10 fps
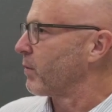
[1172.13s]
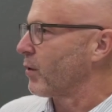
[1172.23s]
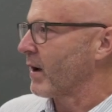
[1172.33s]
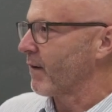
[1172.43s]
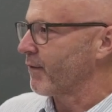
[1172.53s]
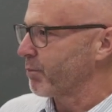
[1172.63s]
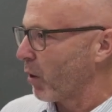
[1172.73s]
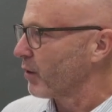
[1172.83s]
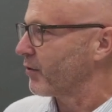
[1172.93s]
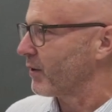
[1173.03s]
you have
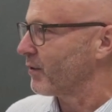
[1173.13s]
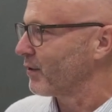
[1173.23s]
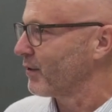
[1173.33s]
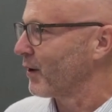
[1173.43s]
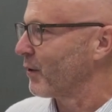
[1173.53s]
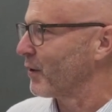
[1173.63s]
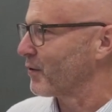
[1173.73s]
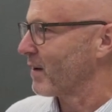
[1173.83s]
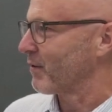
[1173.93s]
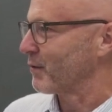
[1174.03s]
policies,
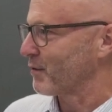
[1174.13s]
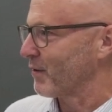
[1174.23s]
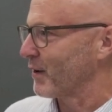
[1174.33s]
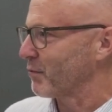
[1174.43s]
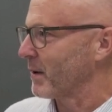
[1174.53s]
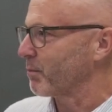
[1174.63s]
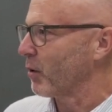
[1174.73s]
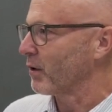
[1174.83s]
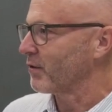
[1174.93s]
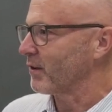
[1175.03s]
travel and expense
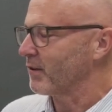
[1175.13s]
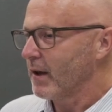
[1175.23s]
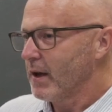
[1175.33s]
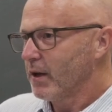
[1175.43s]
policies.